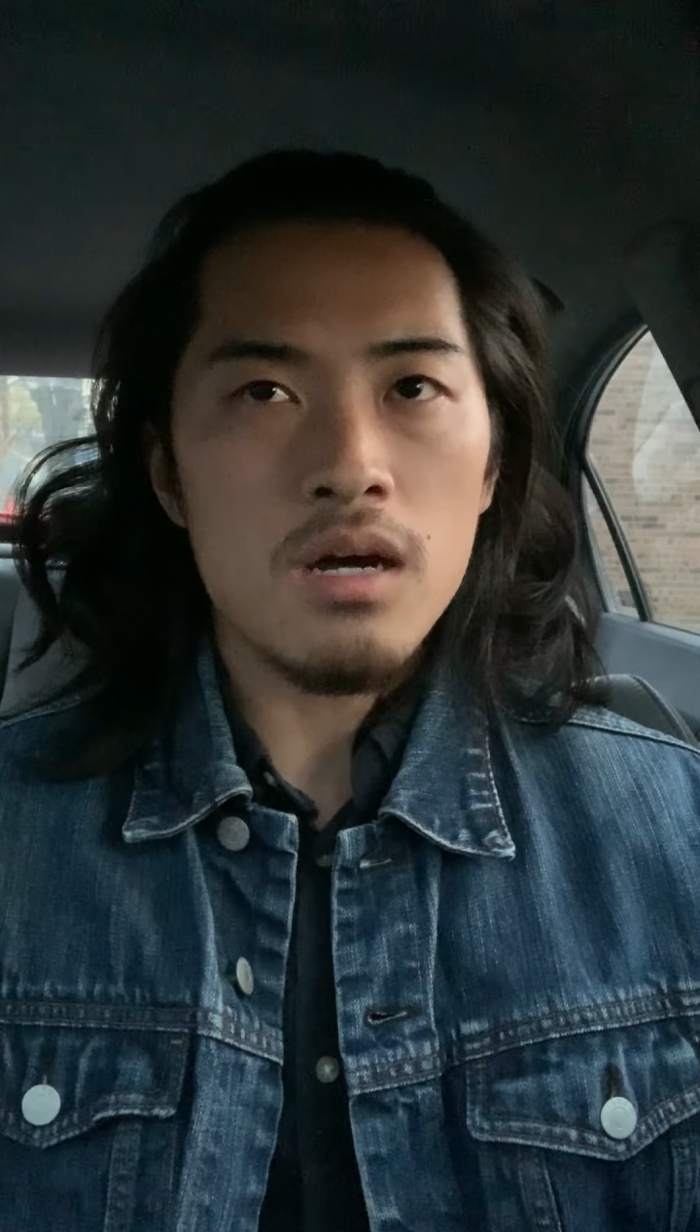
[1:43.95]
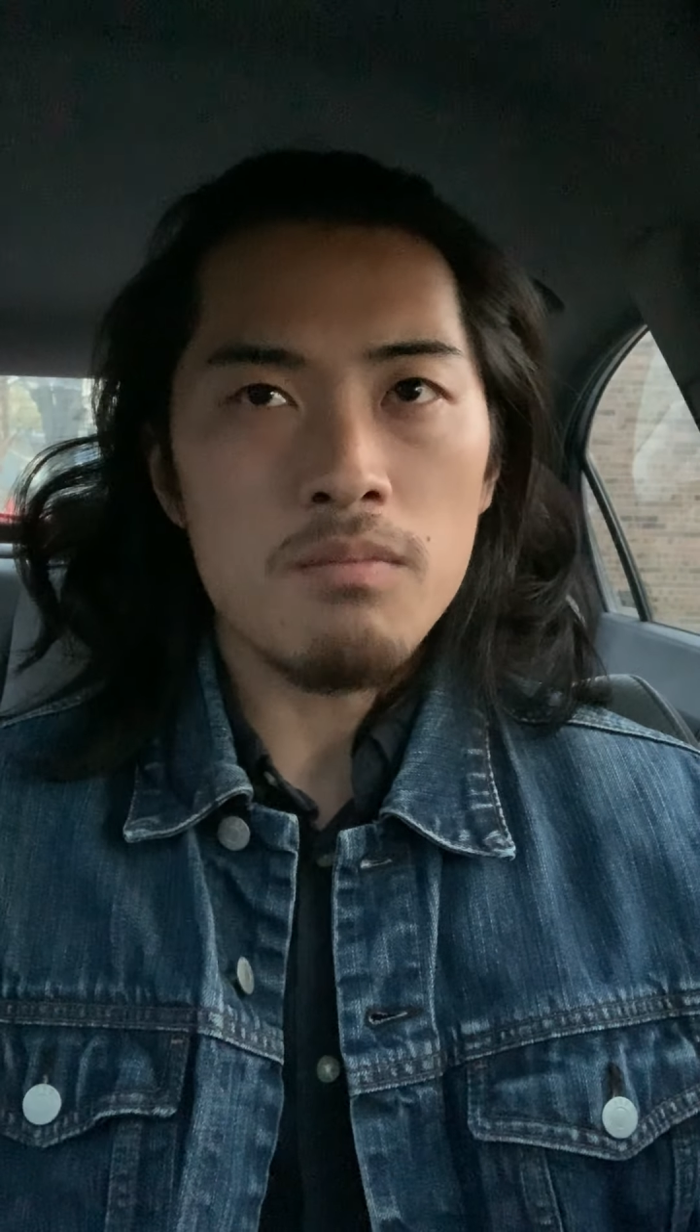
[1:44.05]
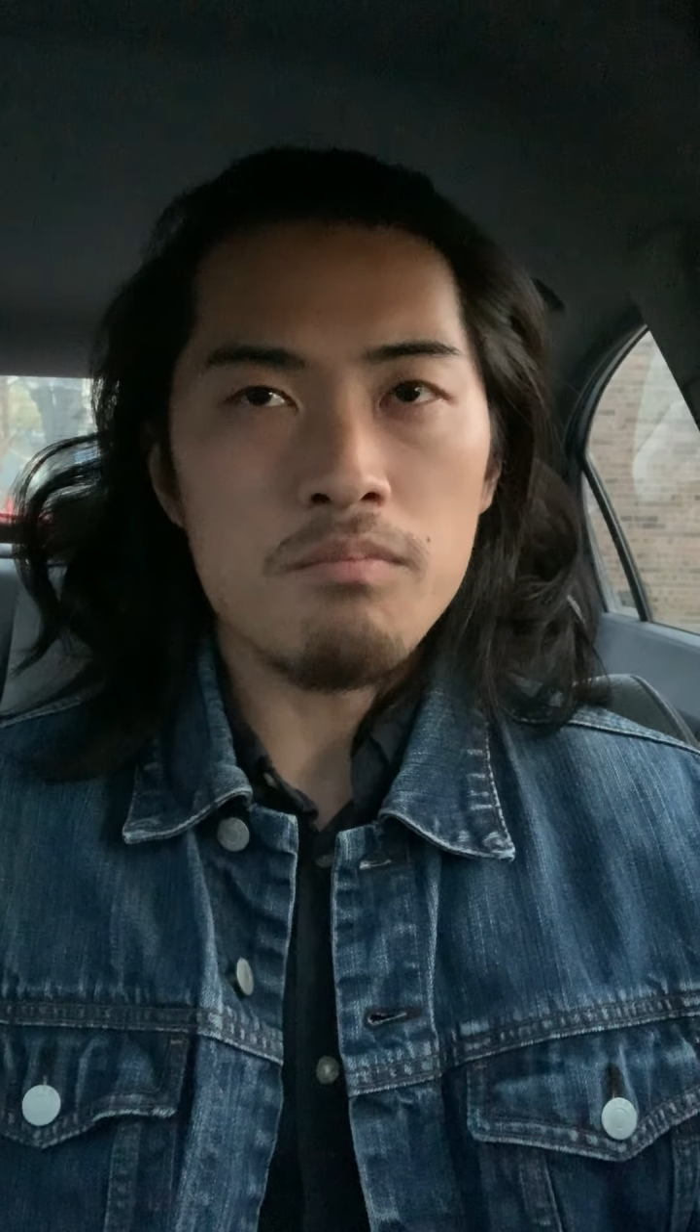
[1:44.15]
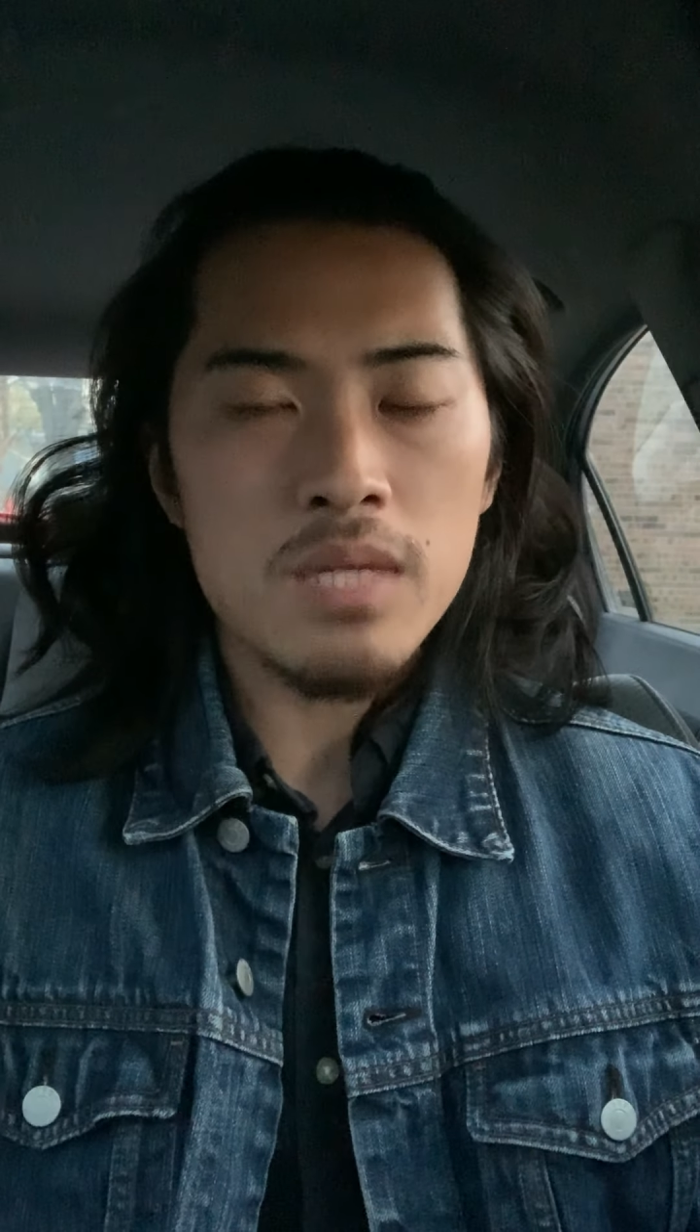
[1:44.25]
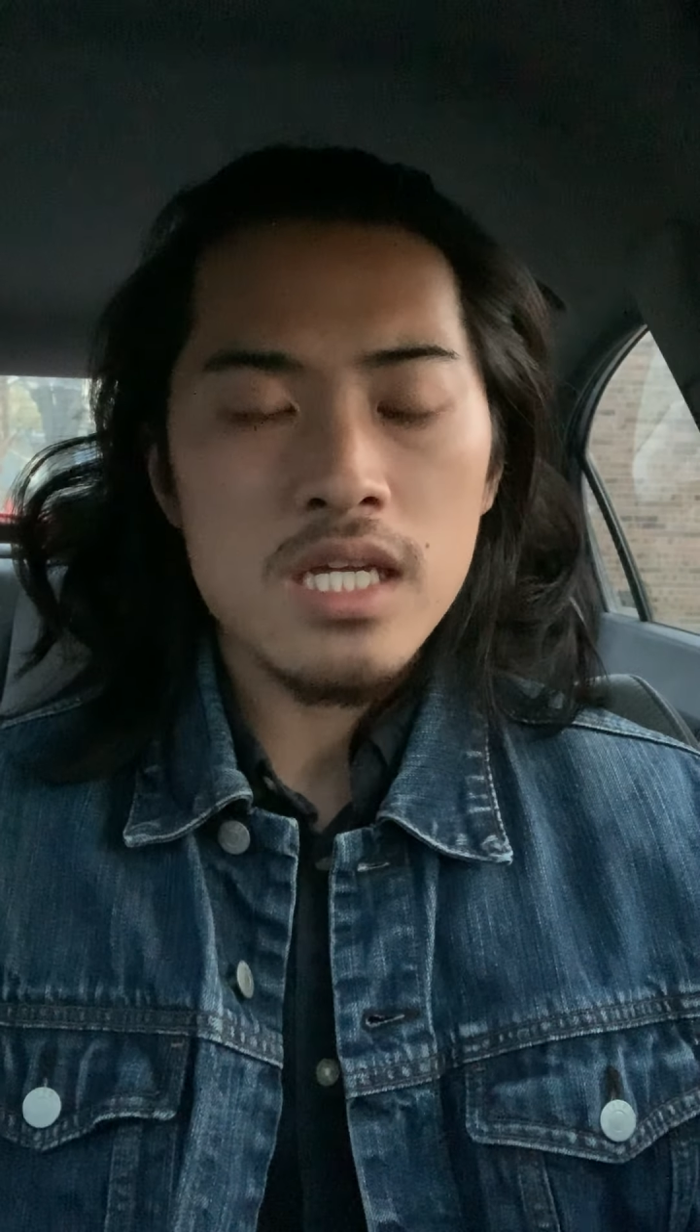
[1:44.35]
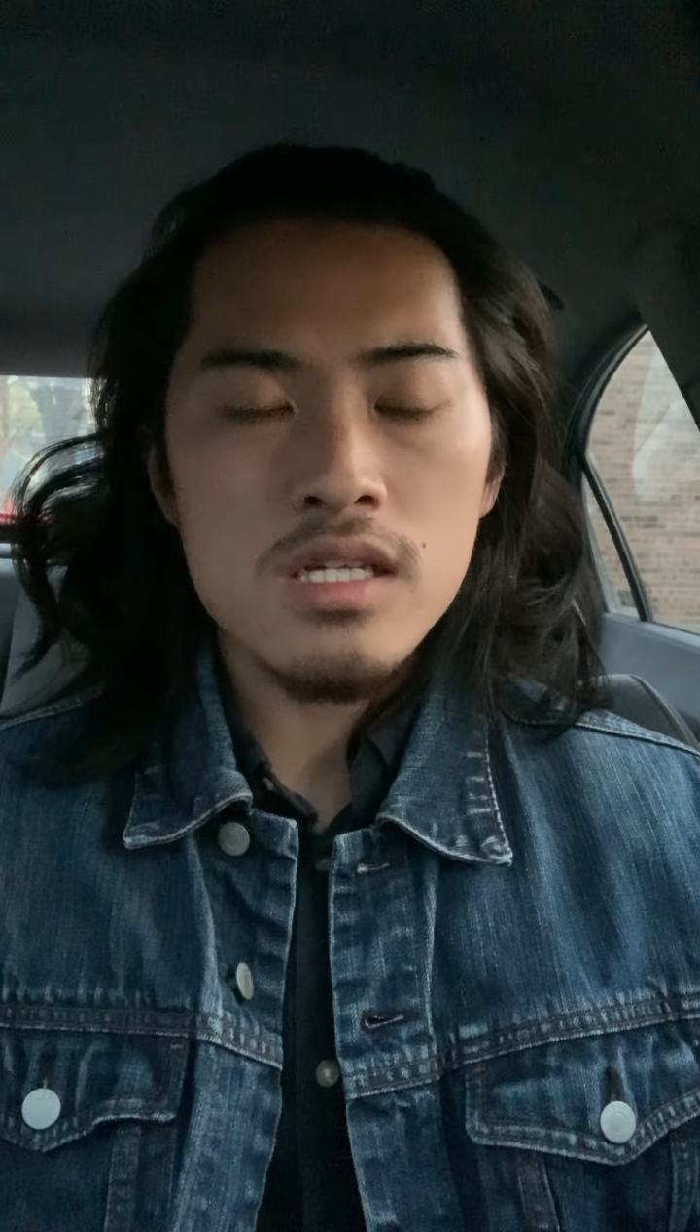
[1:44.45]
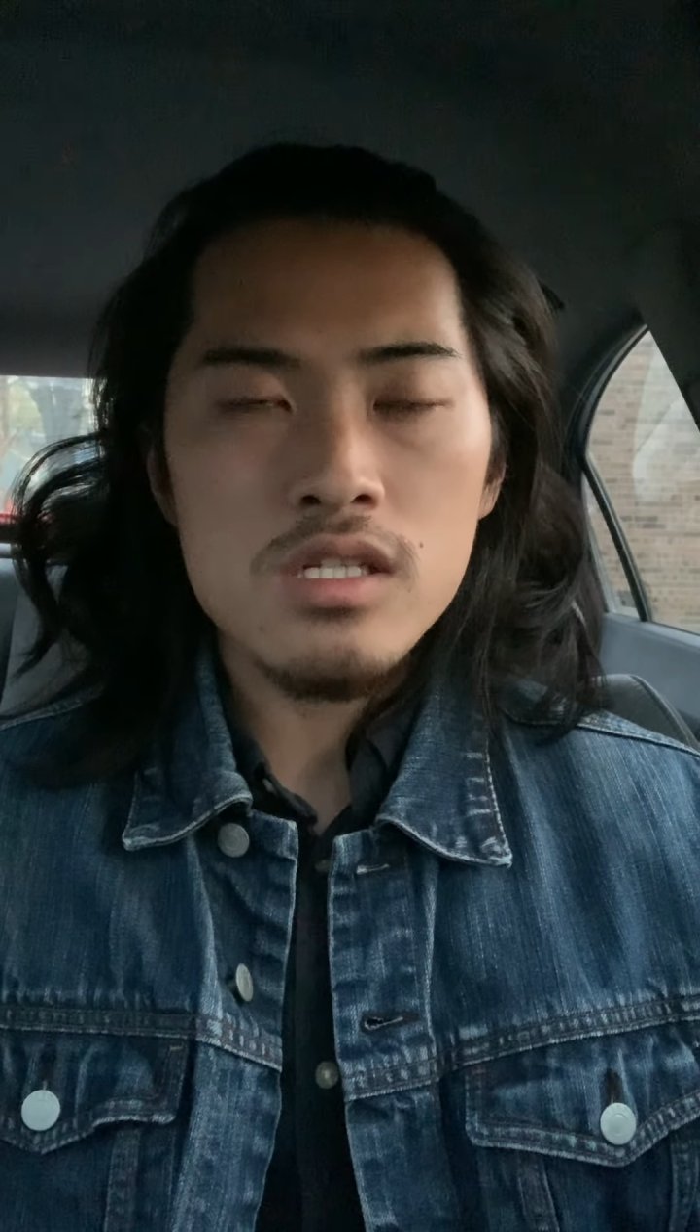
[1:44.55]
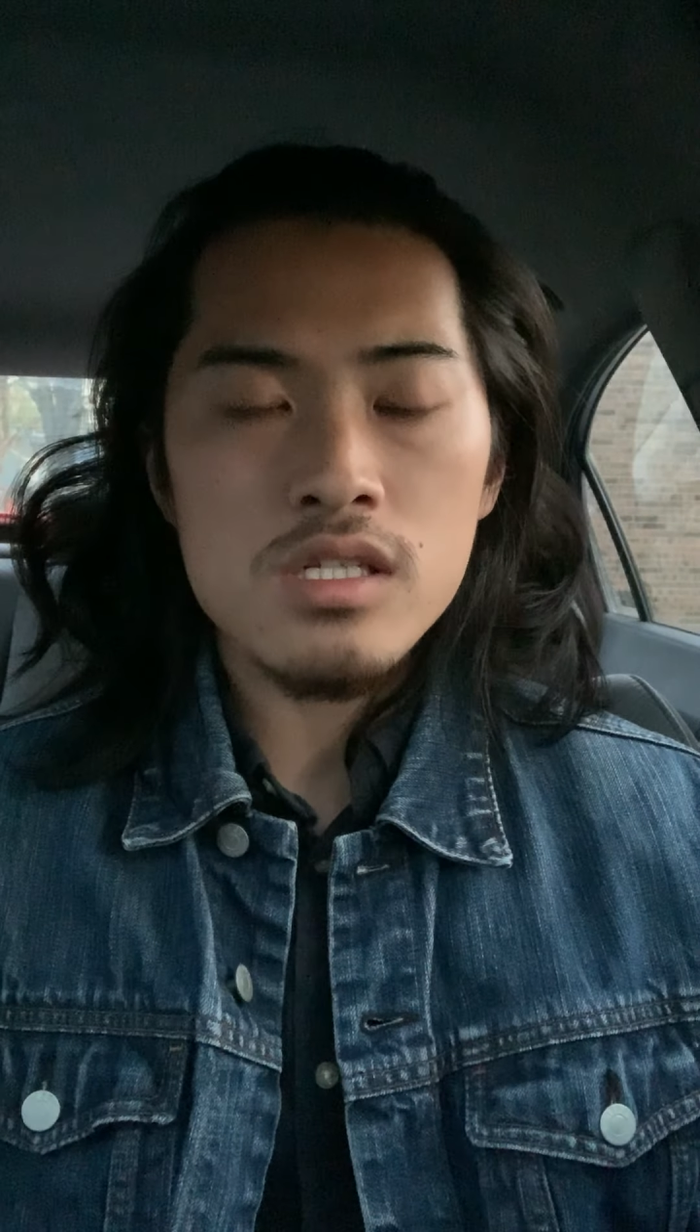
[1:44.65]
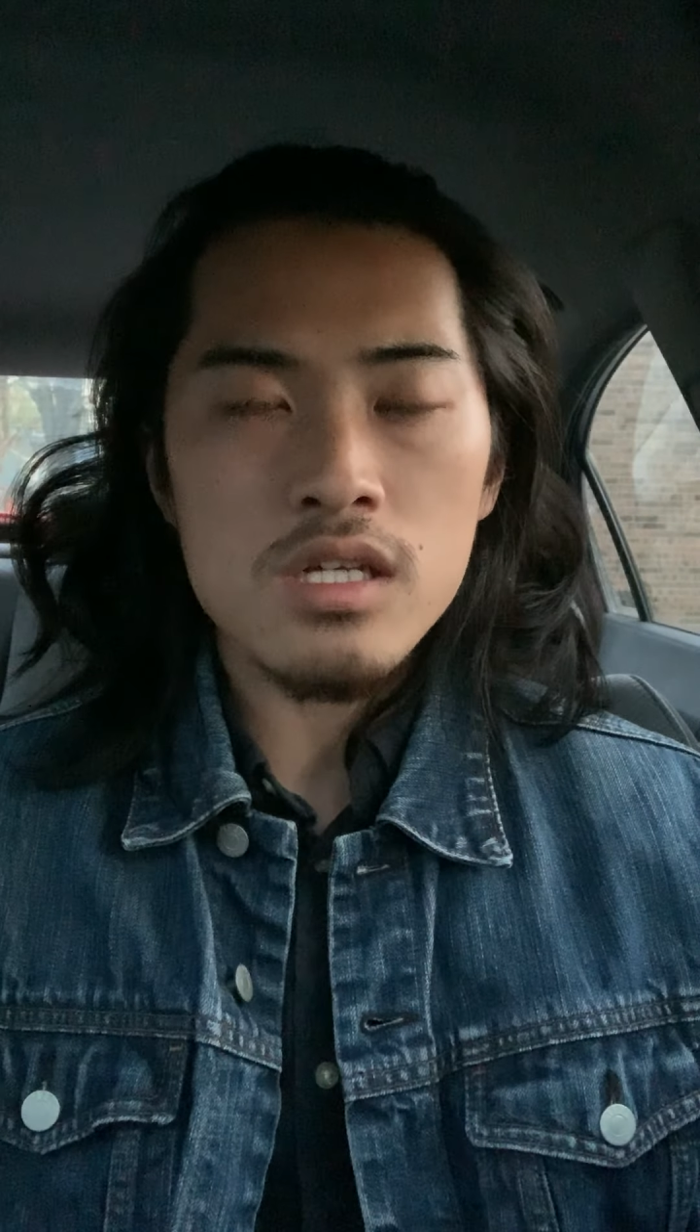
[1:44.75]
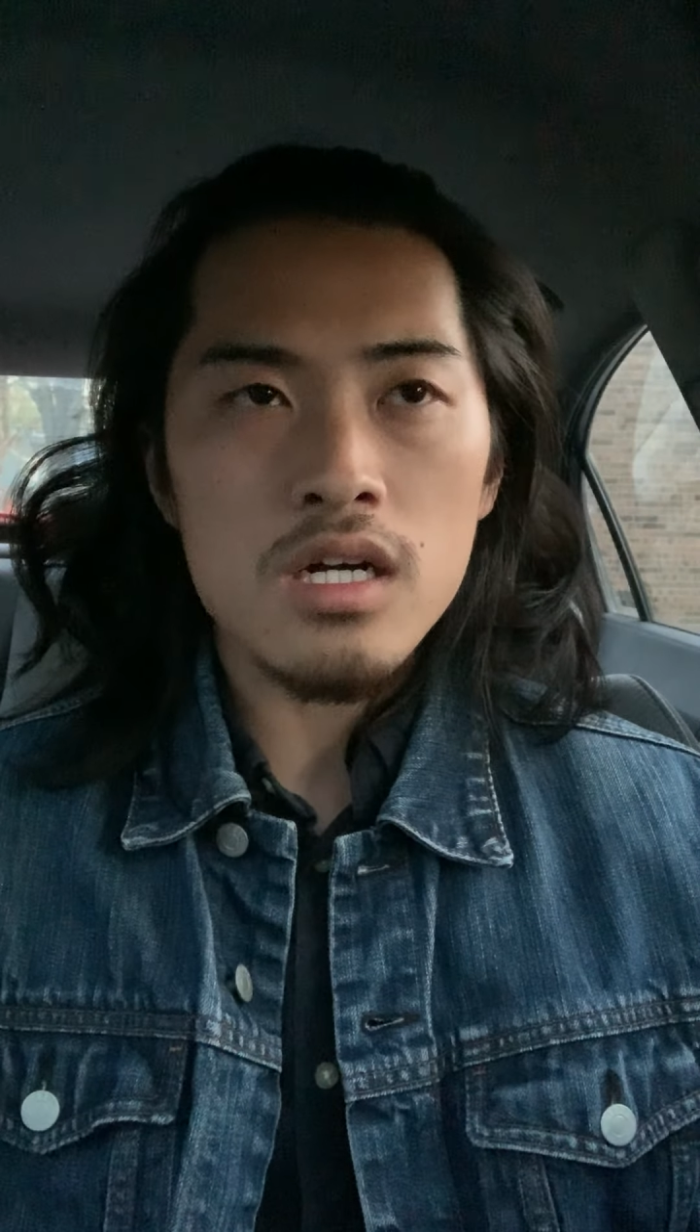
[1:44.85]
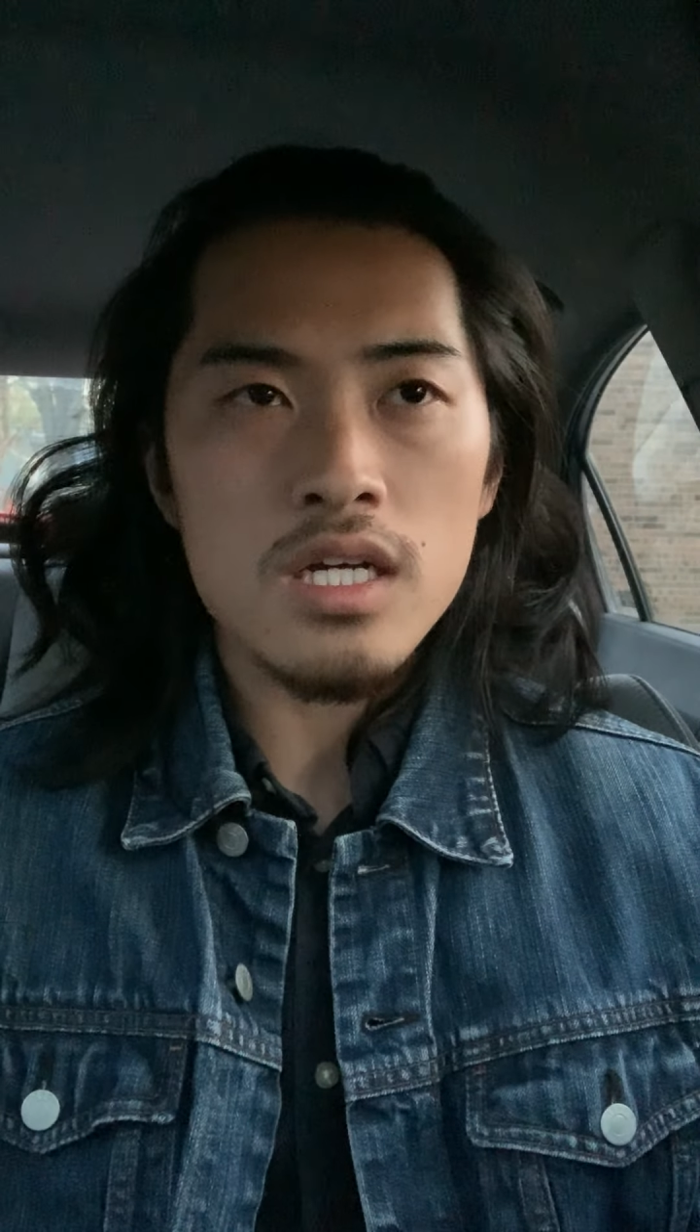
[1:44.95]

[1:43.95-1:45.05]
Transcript: means.